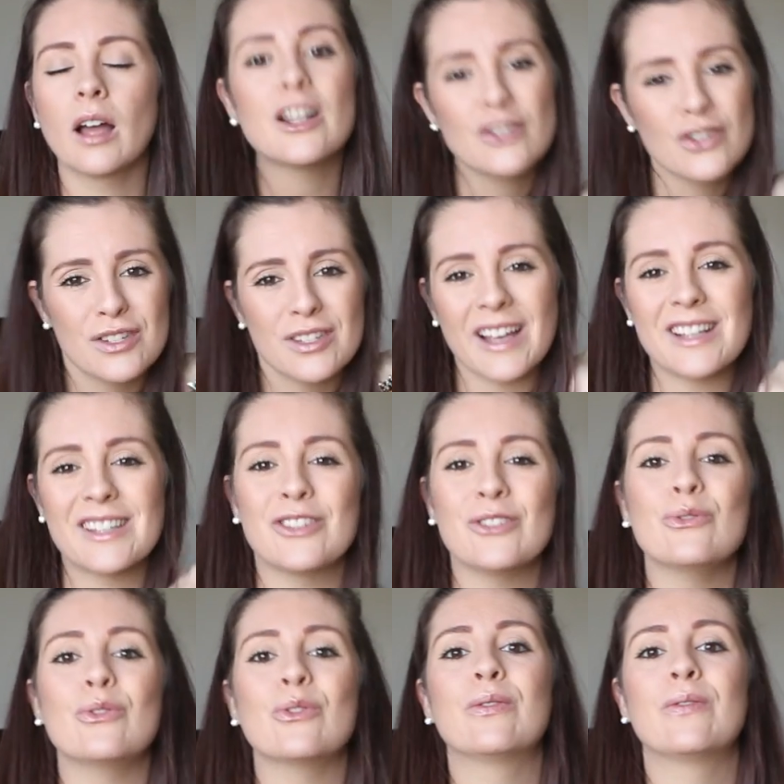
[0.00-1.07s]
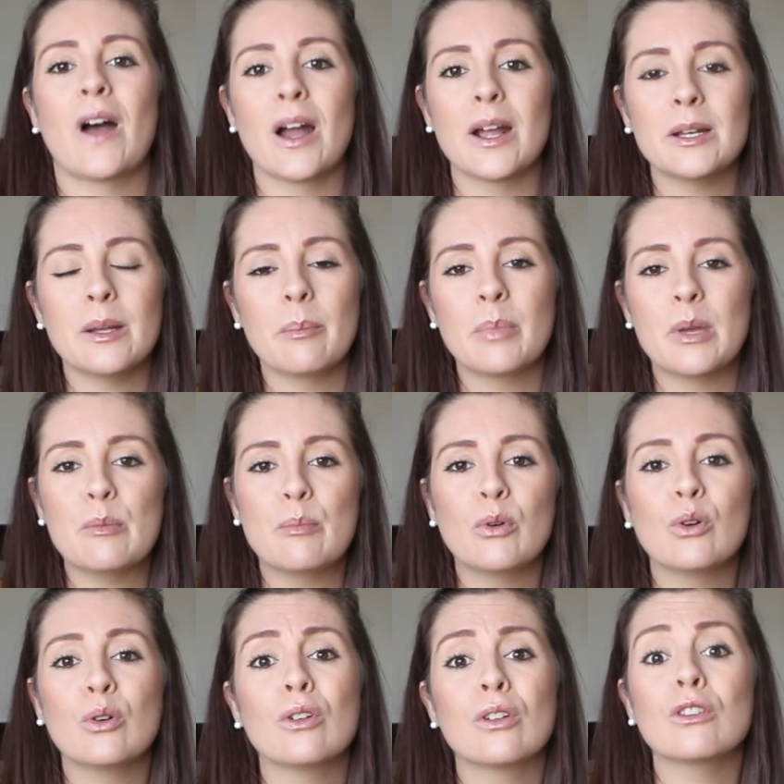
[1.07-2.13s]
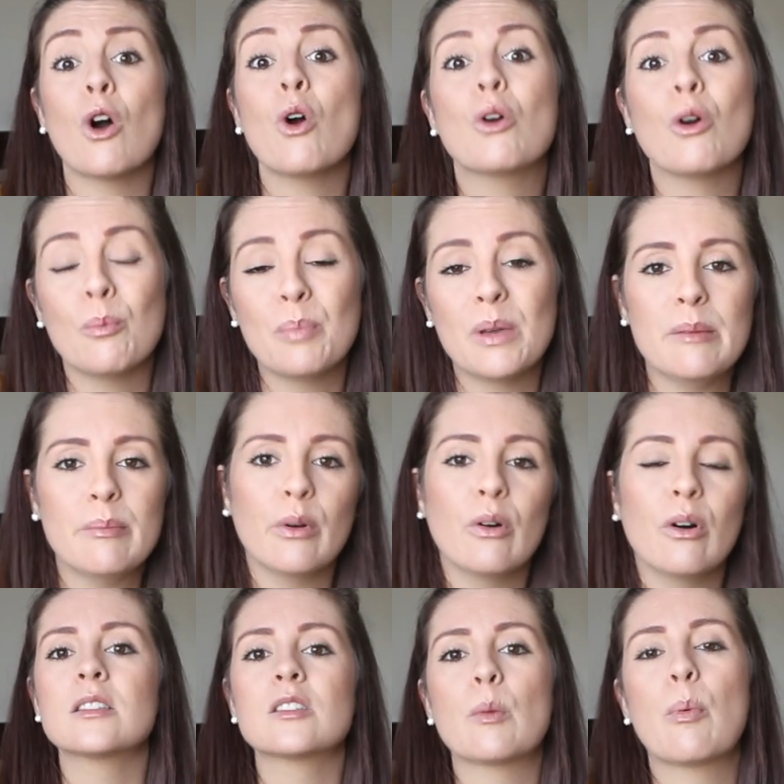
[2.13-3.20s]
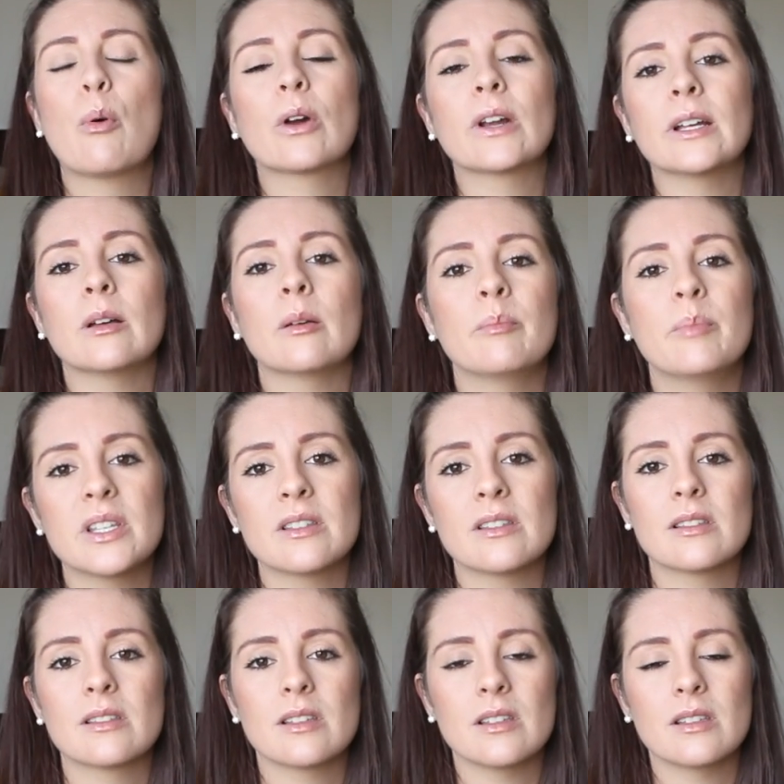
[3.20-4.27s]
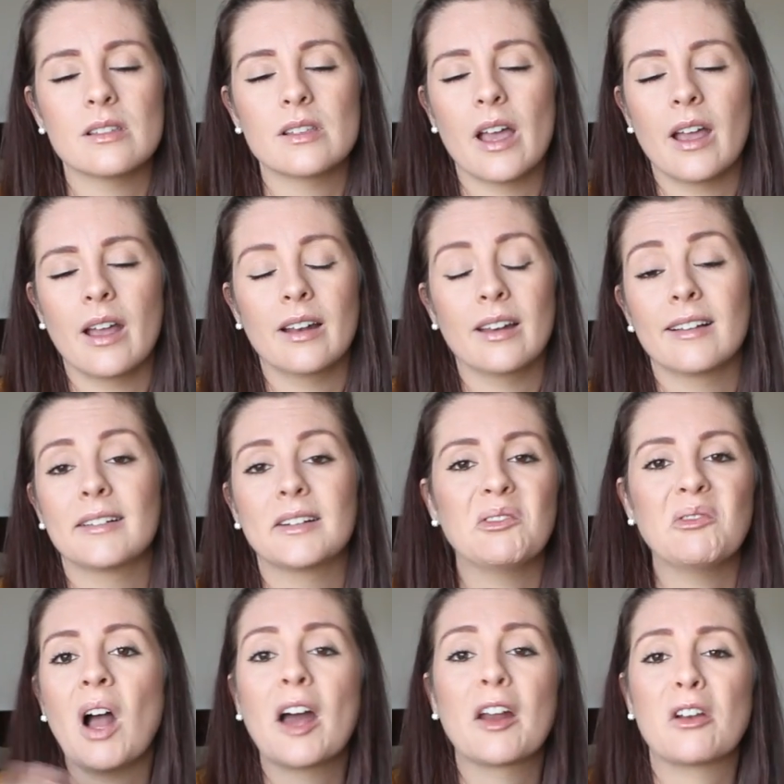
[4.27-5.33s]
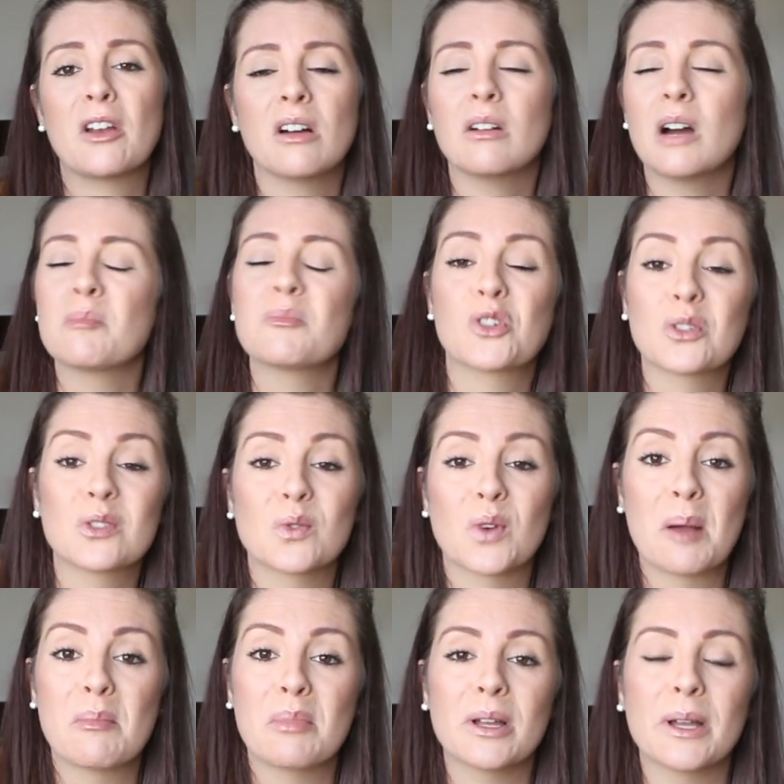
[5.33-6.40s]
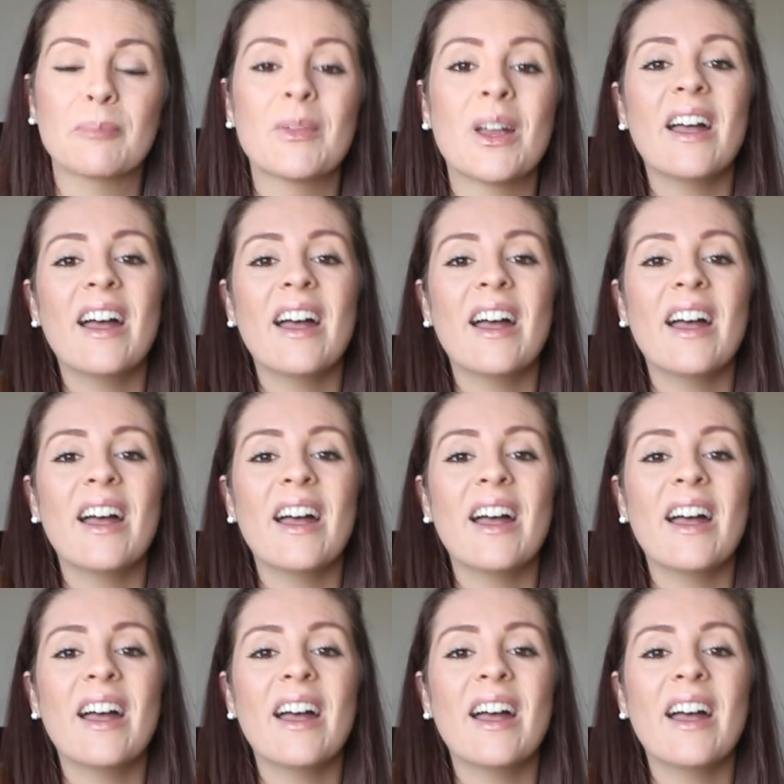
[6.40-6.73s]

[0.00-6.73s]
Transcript: I just like to find people, local people, supporting businesses and I don't know, I'm just rambling.